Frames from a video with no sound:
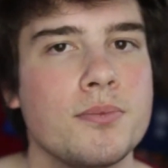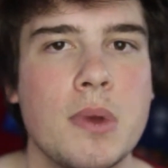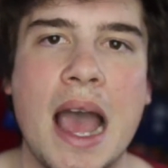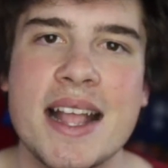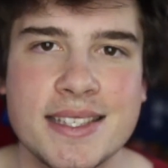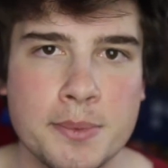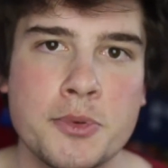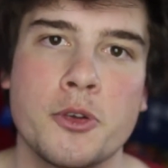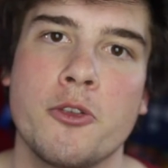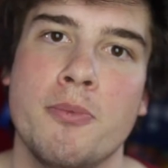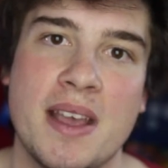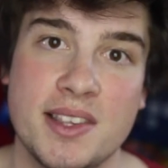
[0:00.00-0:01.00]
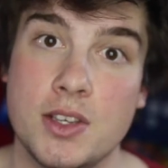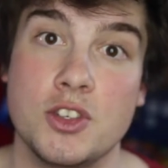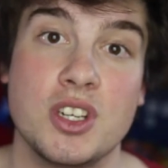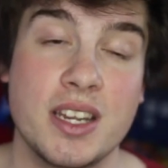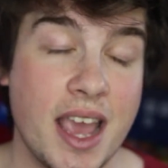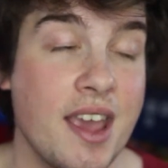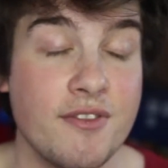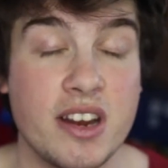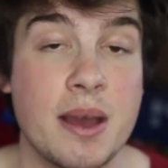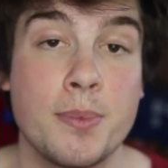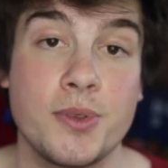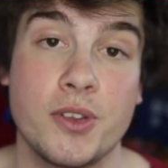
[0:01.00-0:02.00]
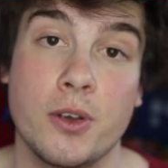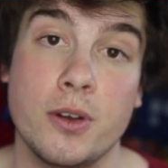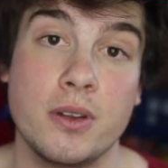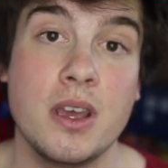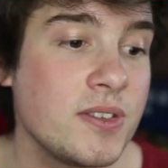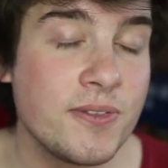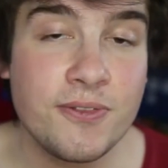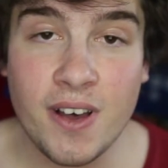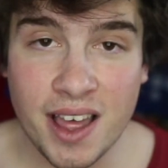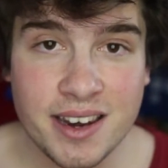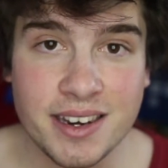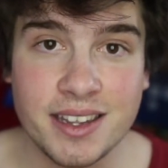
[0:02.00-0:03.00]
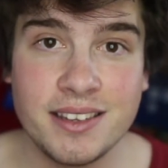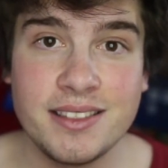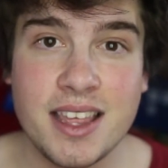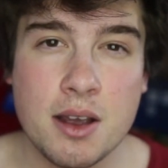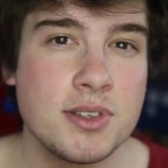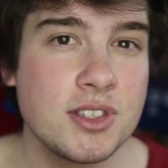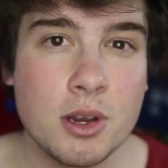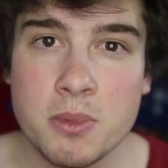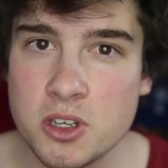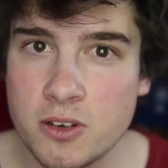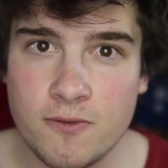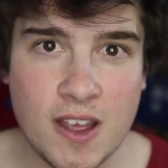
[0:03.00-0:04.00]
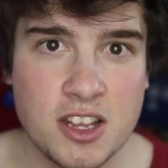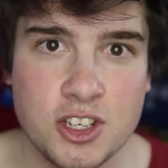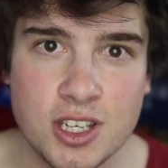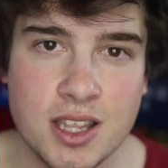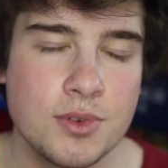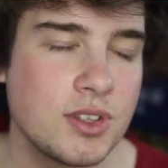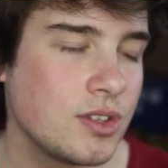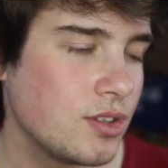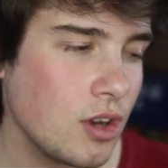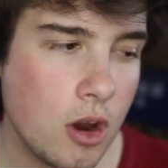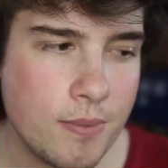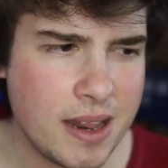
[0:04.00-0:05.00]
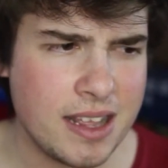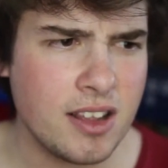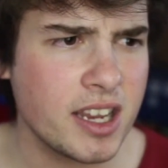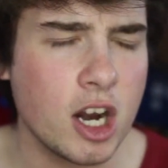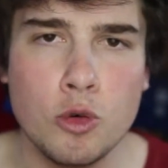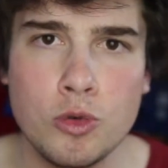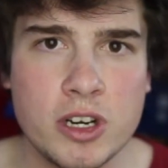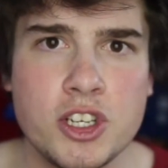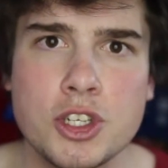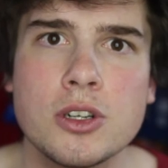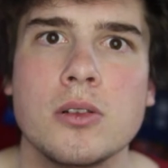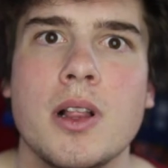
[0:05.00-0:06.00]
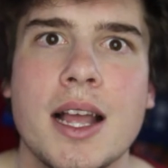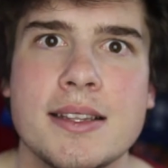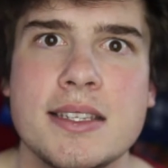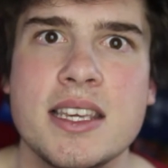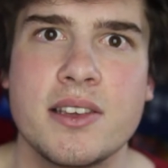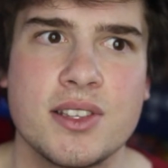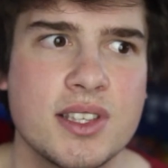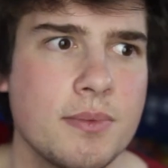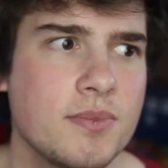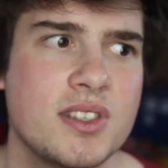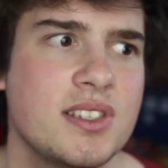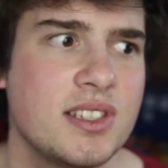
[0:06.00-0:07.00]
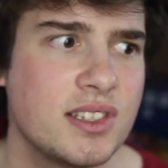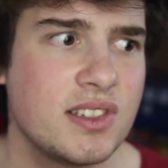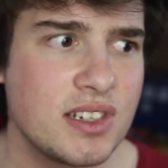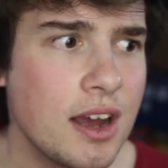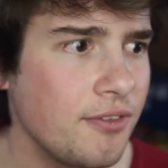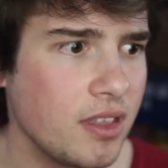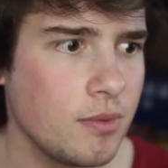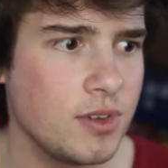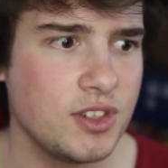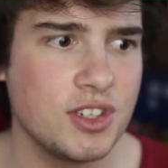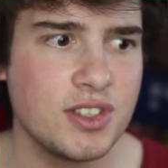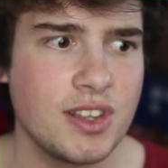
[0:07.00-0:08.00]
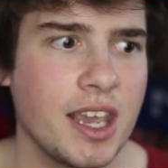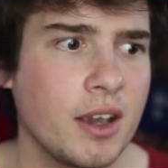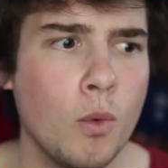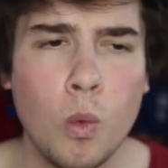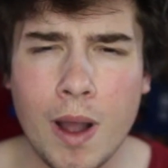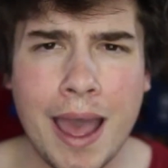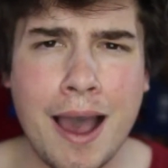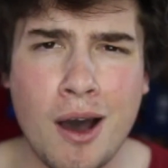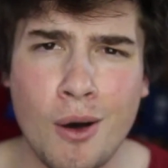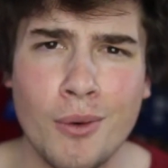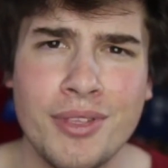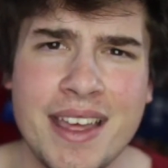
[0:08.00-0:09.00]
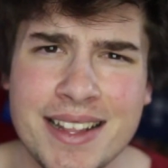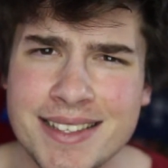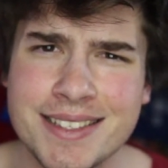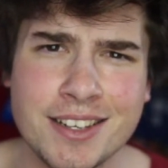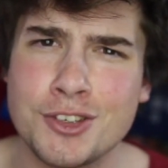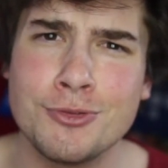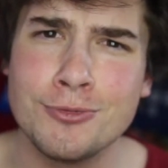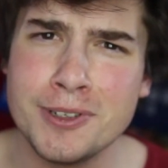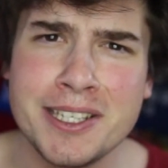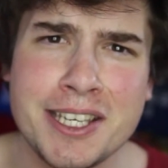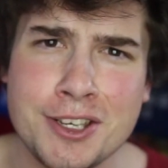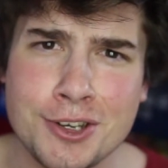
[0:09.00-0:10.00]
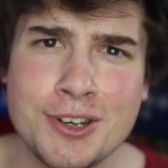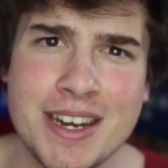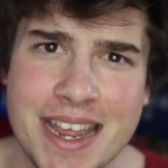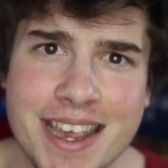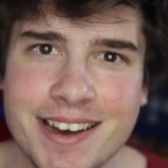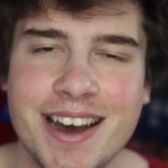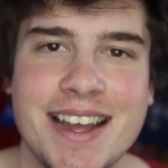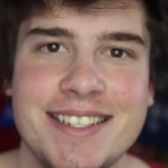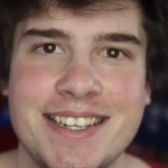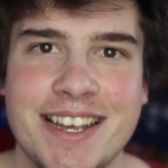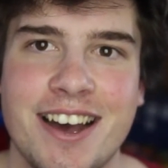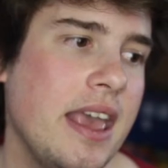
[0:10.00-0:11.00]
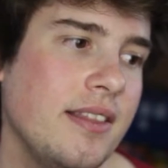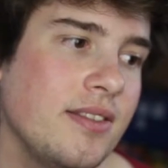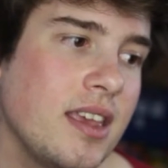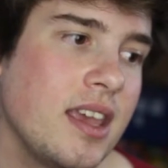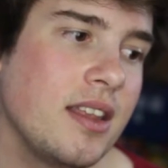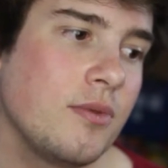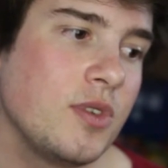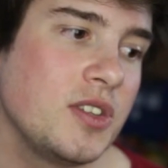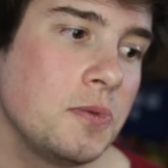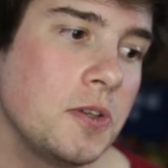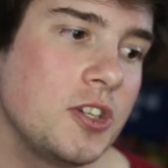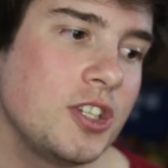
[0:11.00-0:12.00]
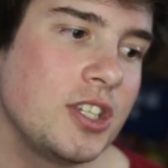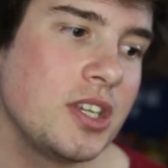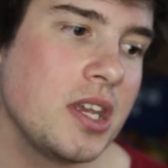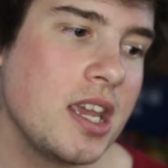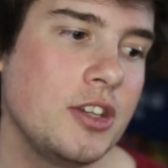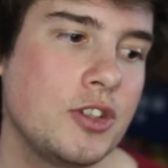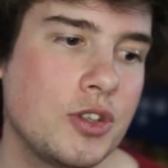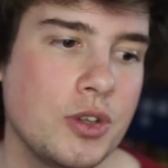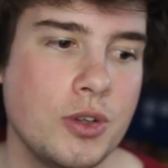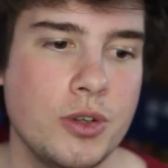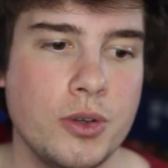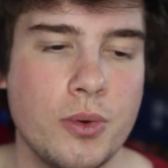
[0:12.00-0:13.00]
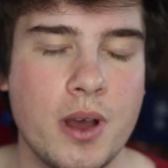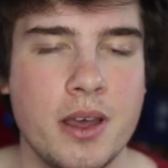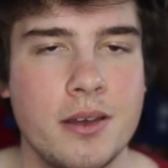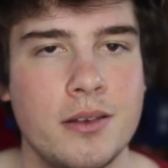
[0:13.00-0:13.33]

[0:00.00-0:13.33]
had some sort of message in every episode. It was fun. There was so much adventure. There was so many original ideas. Some stuff that was just like, wow, that's such a really unique idea. And then we switched into